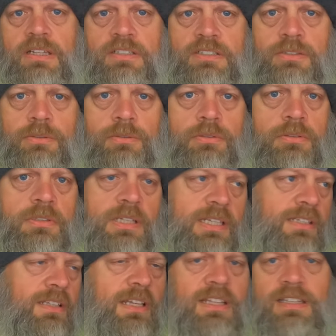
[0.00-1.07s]
kind of cool.
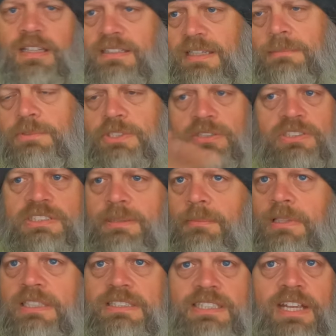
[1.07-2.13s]
And I'm sure
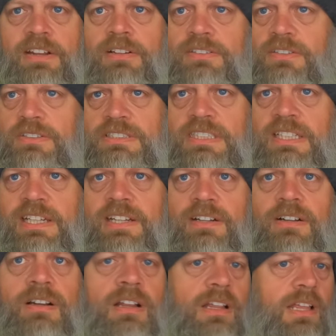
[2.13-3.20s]
some of these characters in
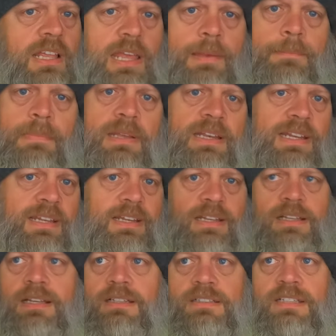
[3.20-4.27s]
here have been in
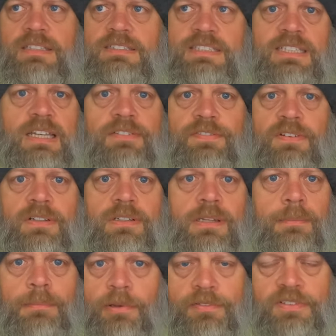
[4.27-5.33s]
a dozen
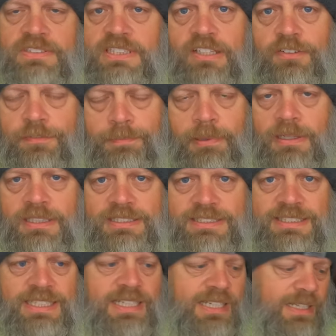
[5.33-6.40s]
different movies that you've probably
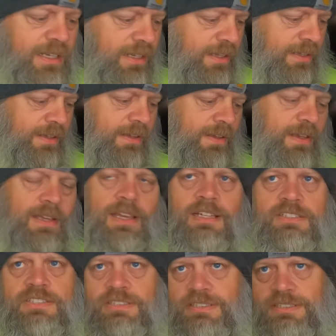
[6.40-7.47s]
seen.
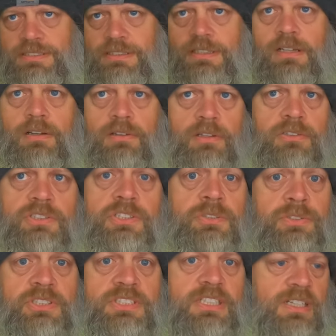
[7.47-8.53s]
It's just, you know, those
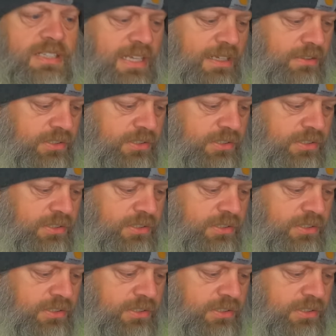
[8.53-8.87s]
two stuck